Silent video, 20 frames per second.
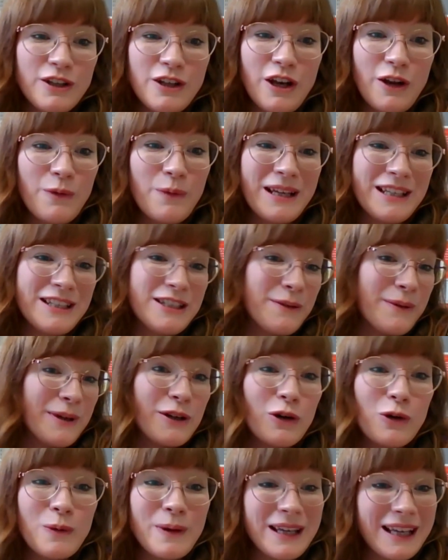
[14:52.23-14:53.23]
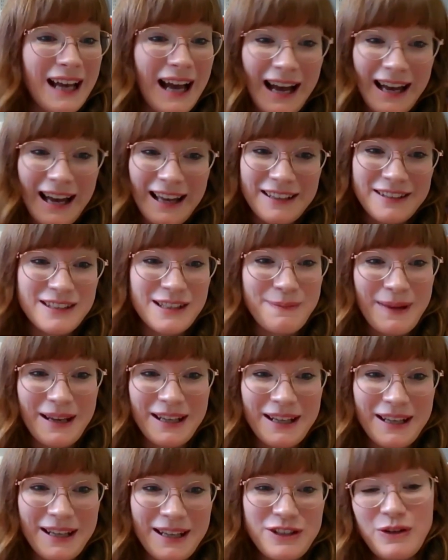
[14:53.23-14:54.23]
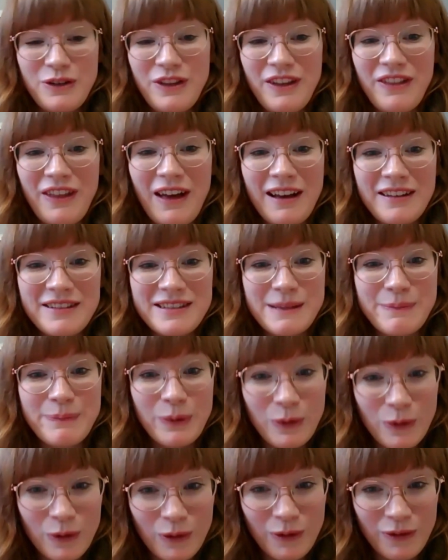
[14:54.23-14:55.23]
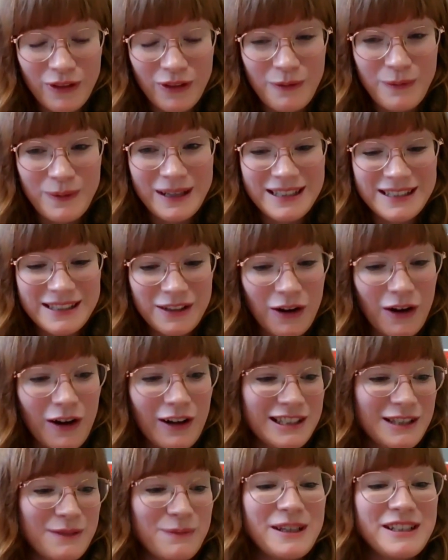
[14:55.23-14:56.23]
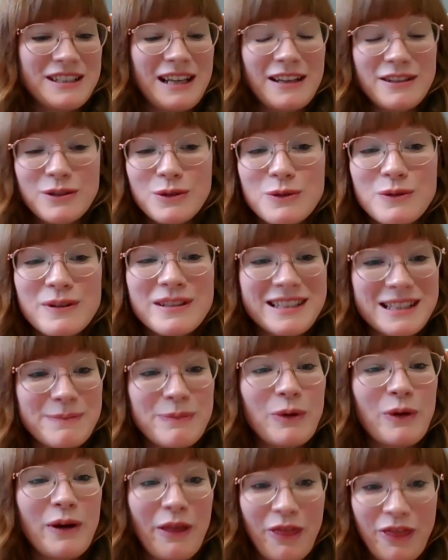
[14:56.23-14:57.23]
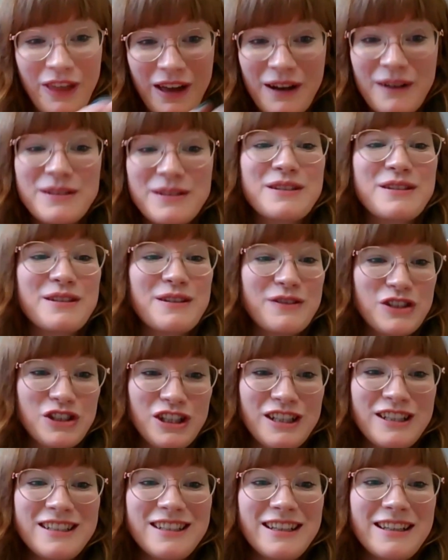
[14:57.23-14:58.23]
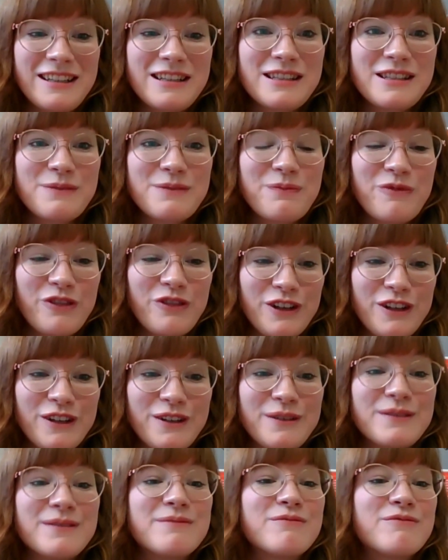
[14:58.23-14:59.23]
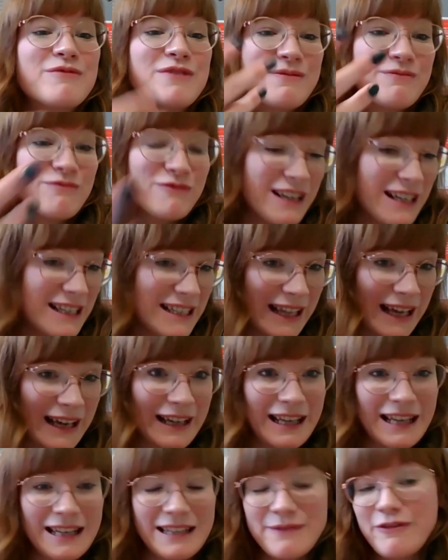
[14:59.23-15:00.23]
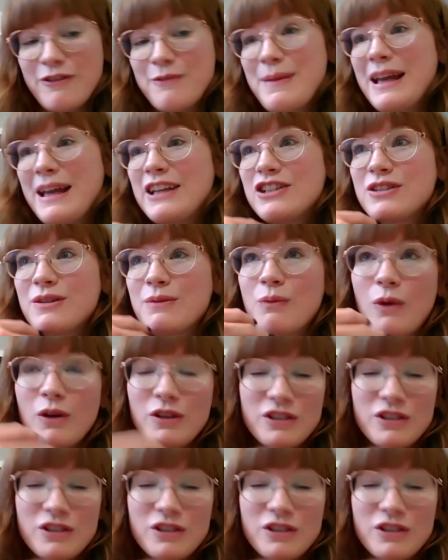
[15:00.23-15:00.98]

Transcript: we're doing all we can to make sure that that support that we started, which has already supported thousands of students through reading that information,